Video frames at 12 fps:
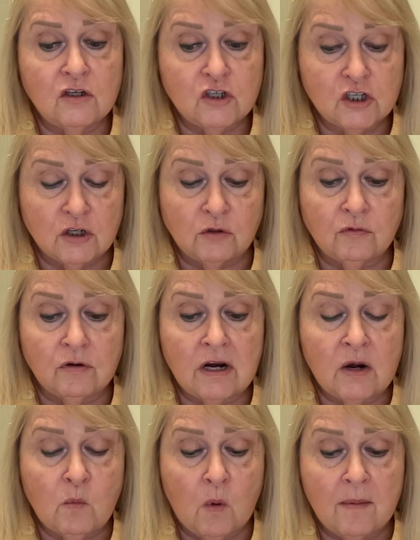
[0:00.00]
Children
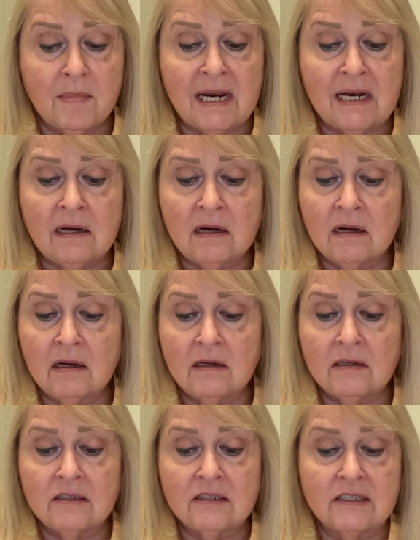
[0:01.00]
and women
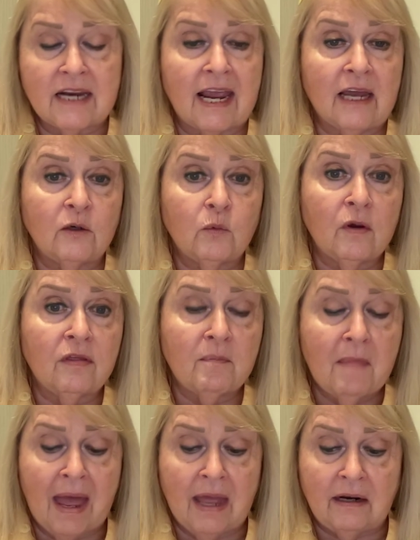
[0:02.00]
stand with
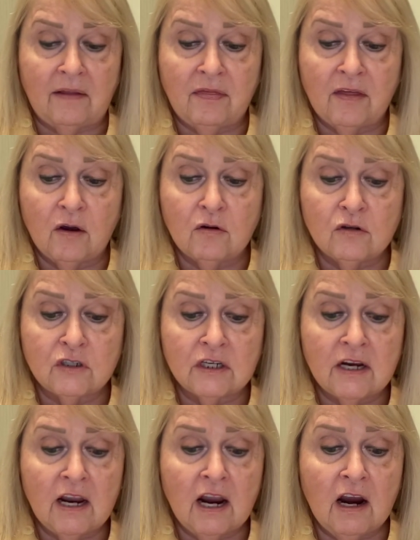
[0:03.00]
men, and those
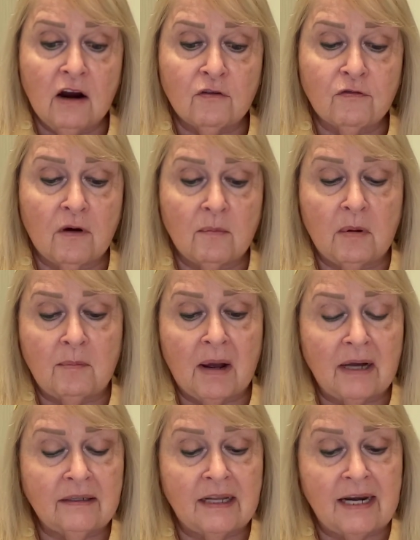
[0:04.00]
from
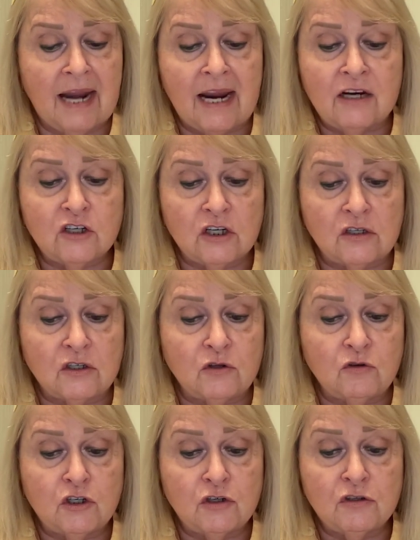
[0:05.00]
among the nations
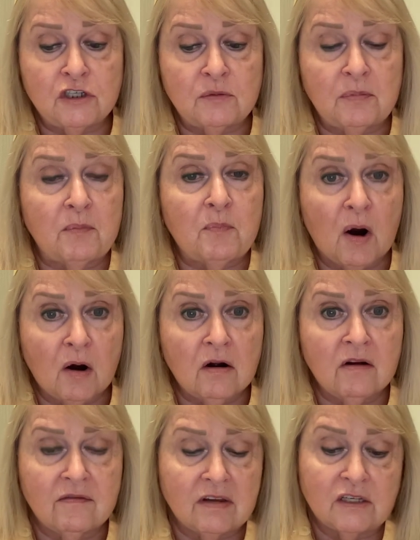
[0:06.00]
who choose to be
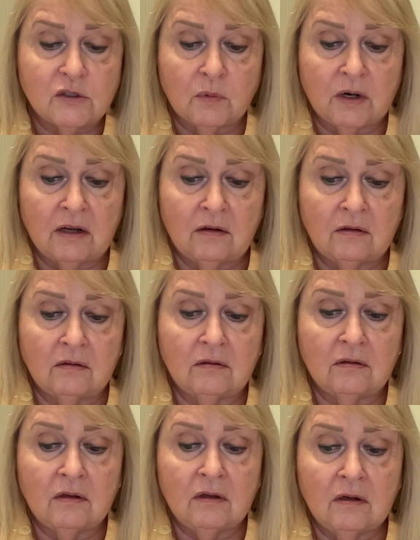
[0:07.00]
part of Israel
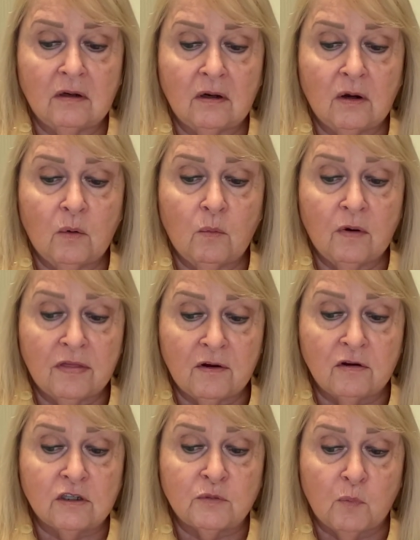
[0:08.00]
with
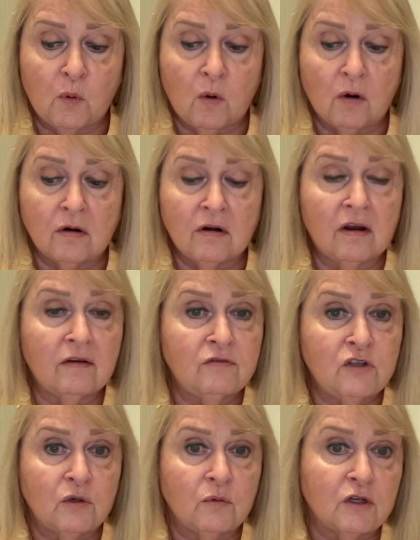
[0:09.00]
those born of
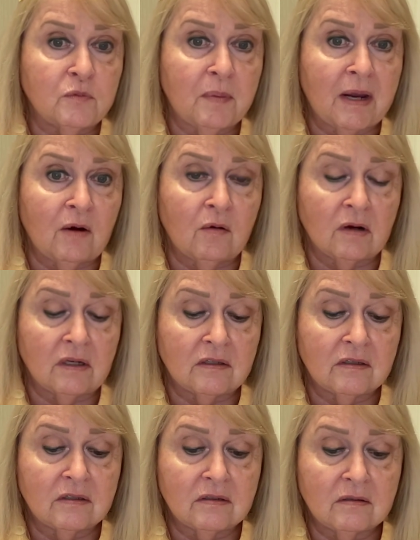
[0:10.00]
Jewish
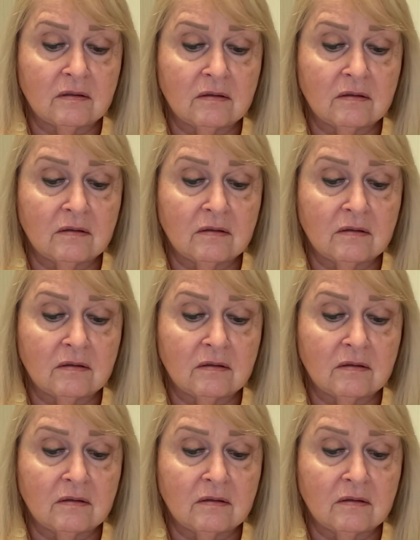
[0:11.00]
parents.